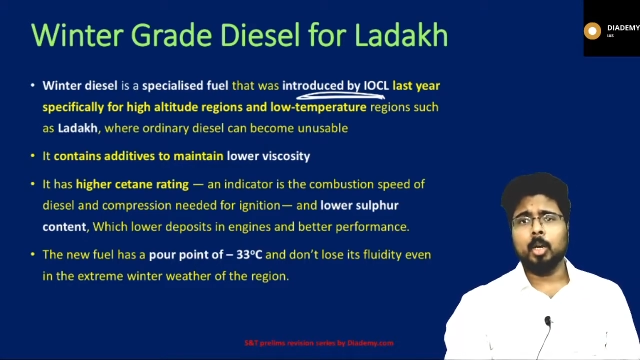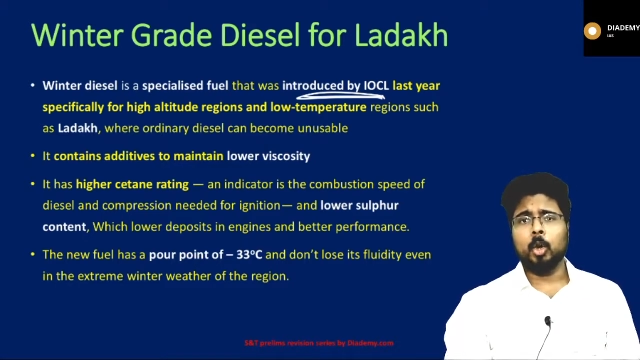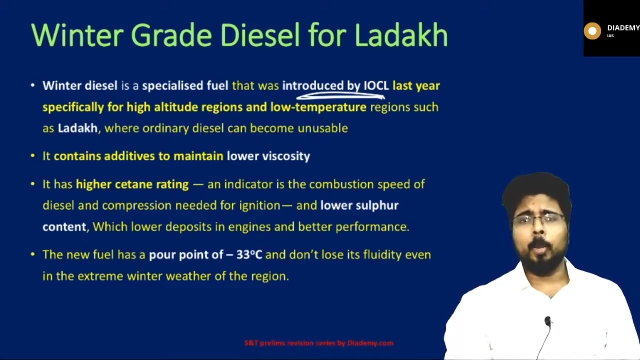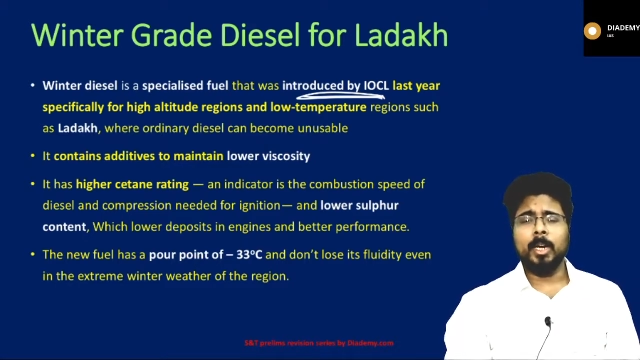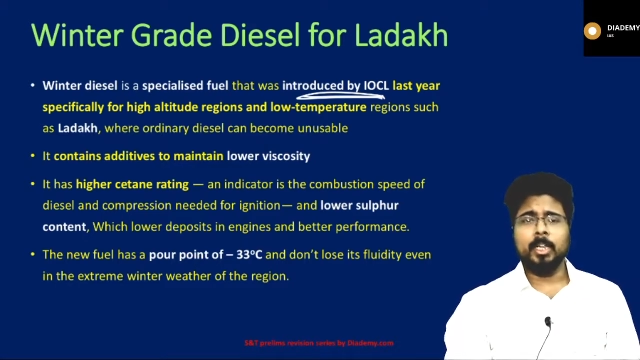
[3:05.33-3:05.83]

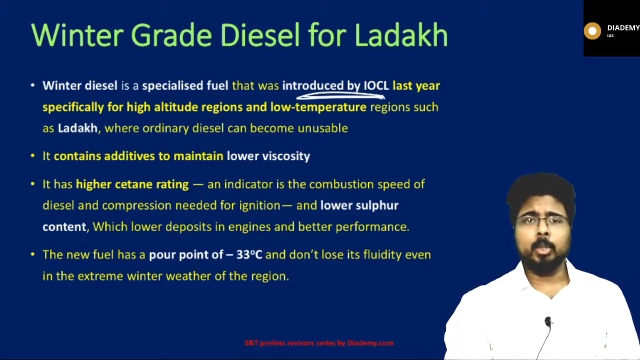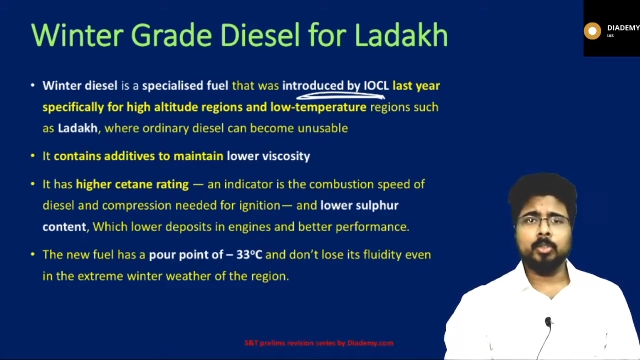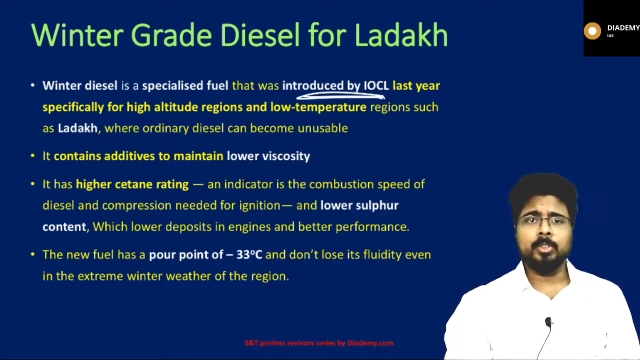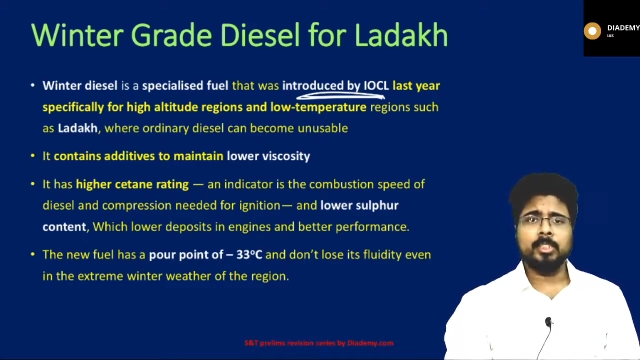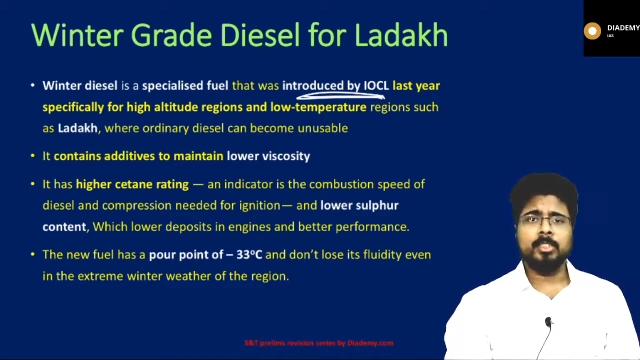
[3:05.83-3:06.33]
normally in
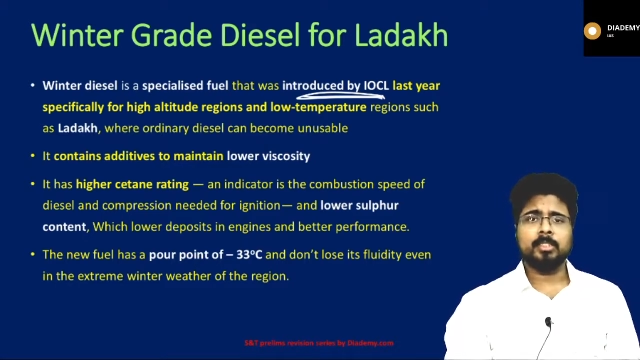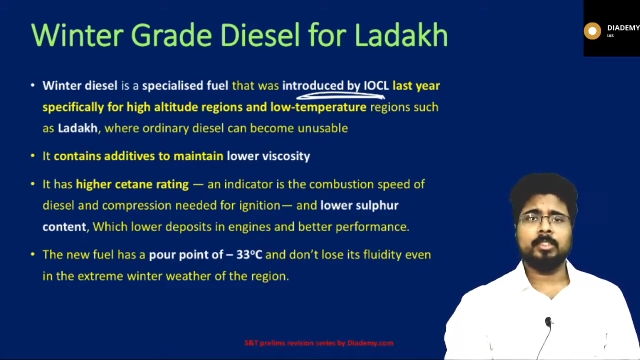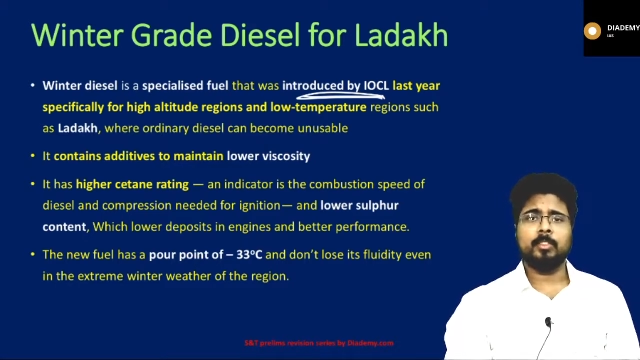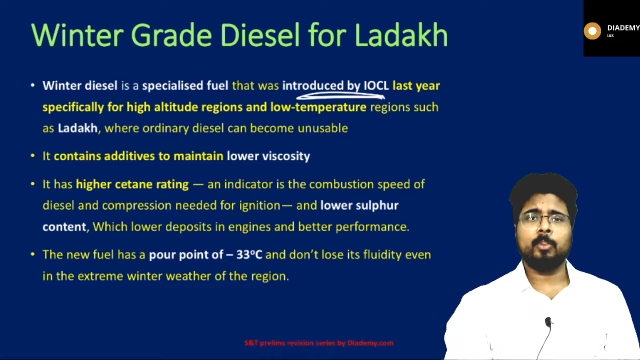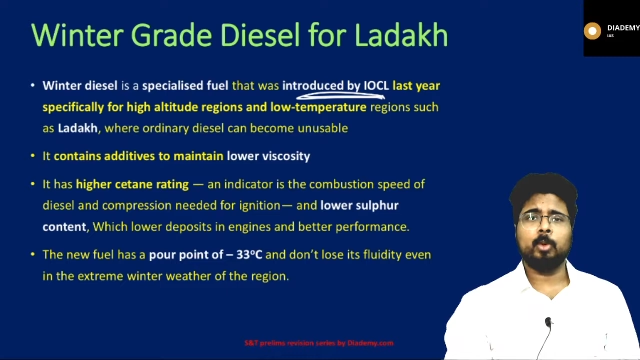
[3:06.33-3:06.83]
those regions
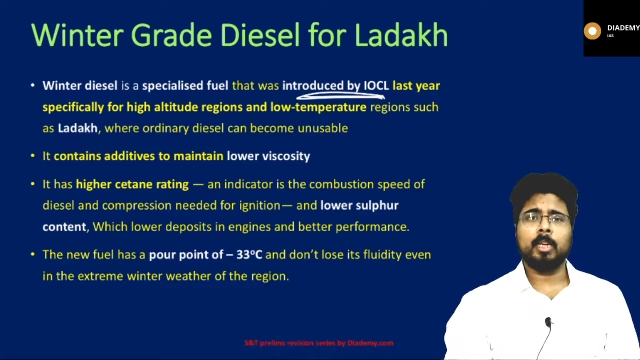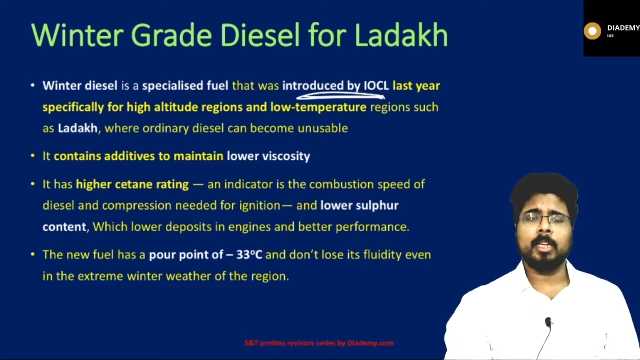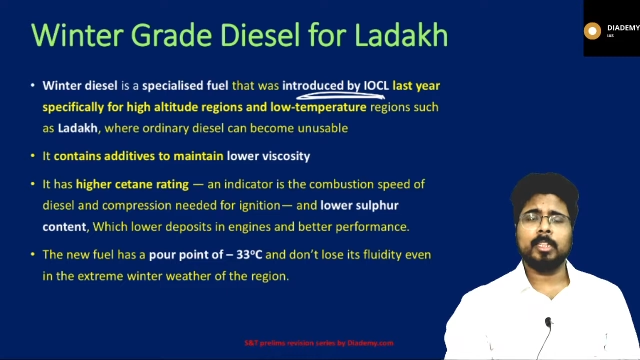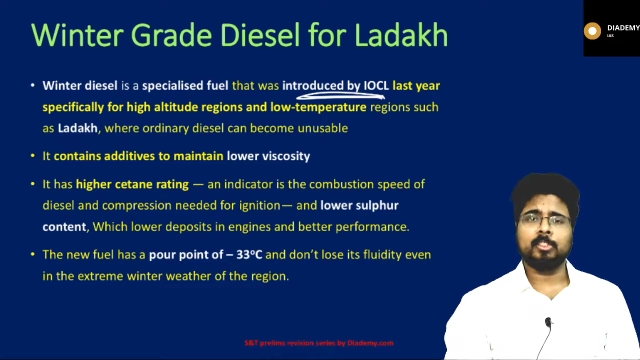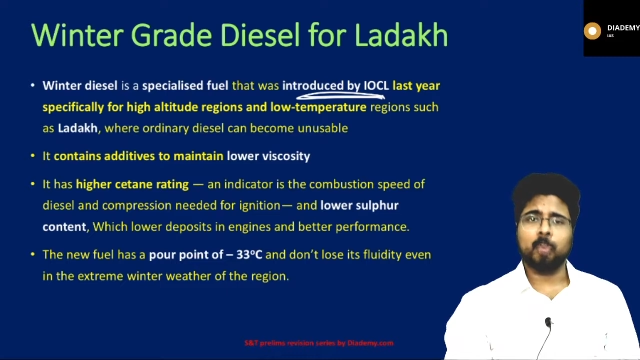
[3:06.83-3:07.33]
the fuel
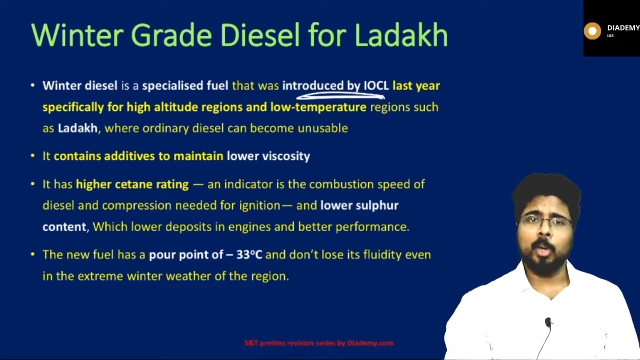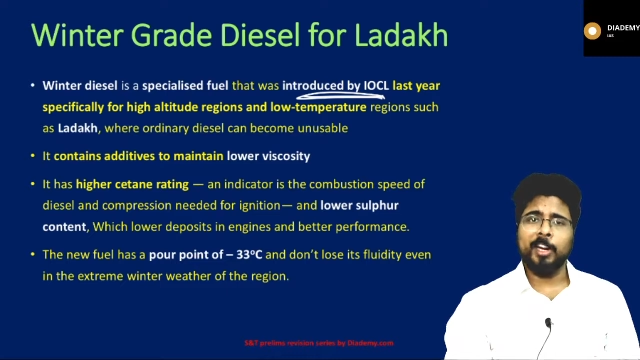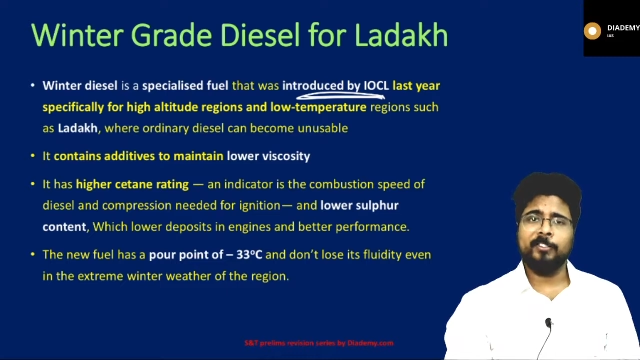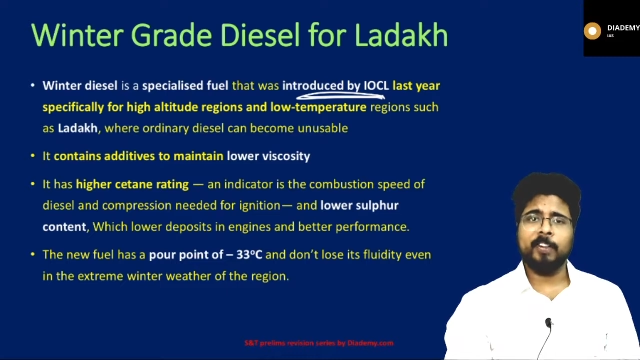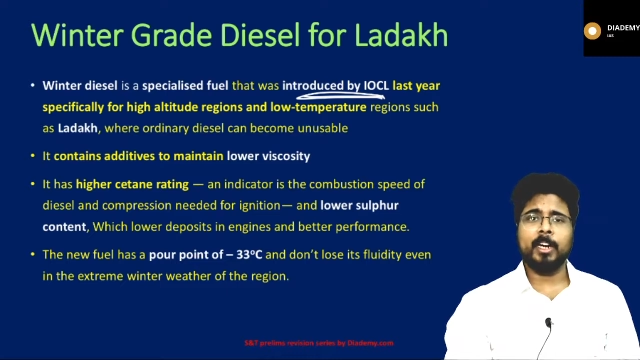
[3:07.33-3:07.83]
gets
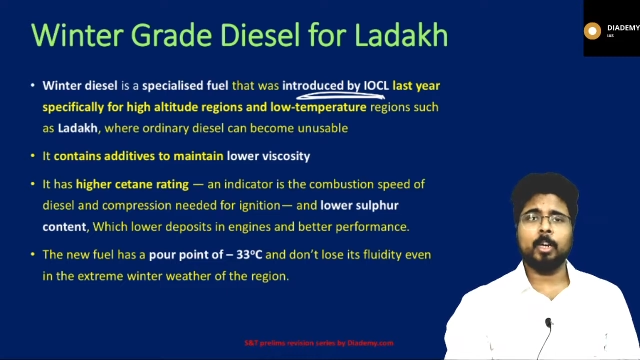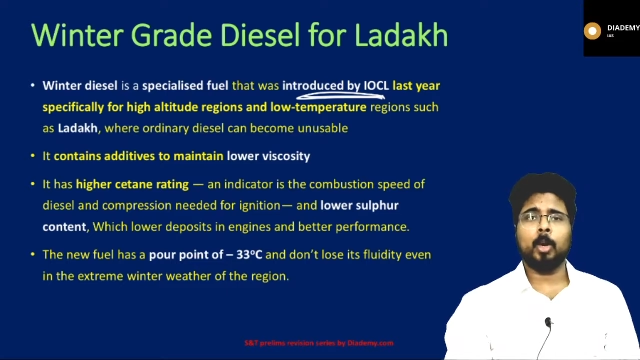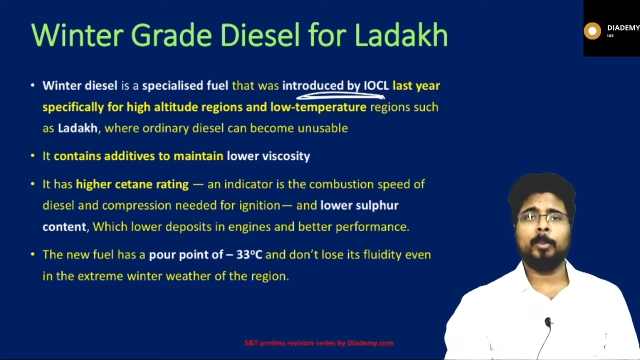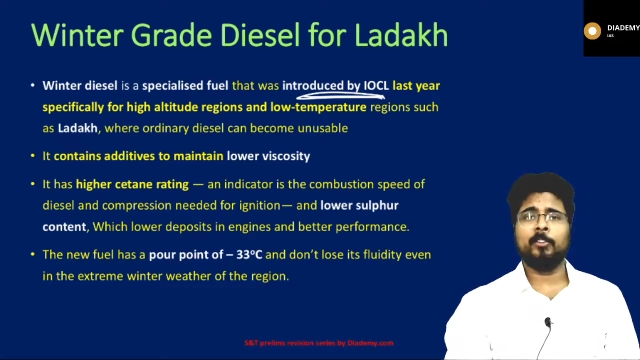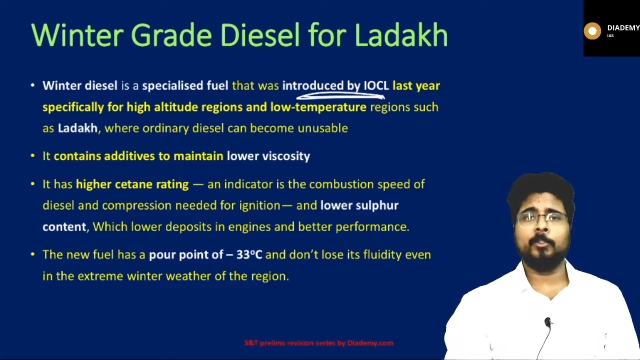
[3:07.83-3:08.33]
solidified,
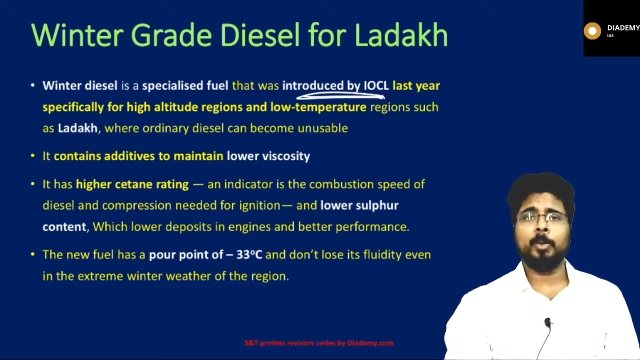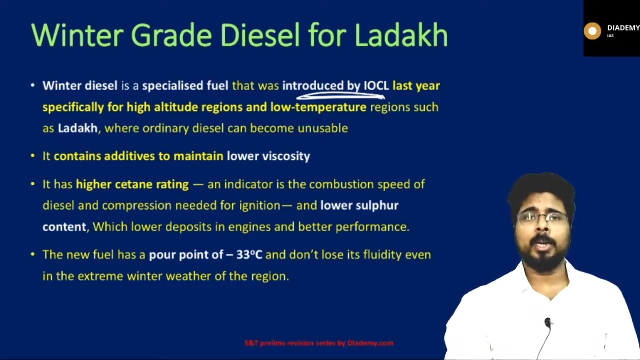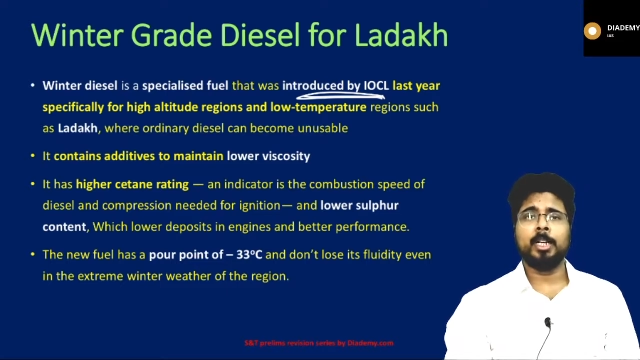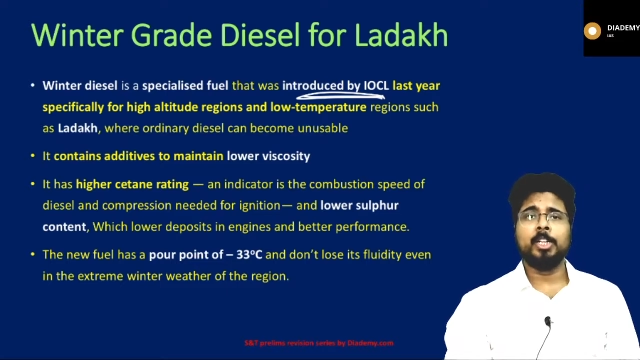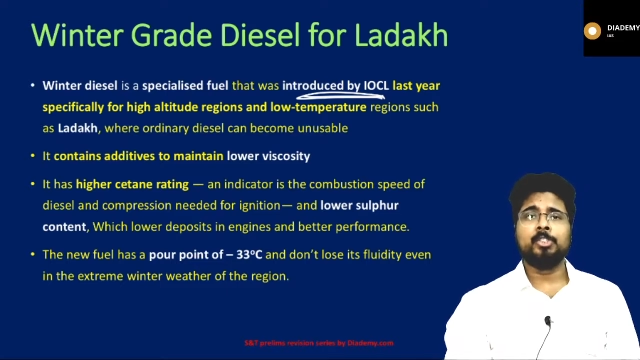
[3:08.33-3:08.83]
normal fuel.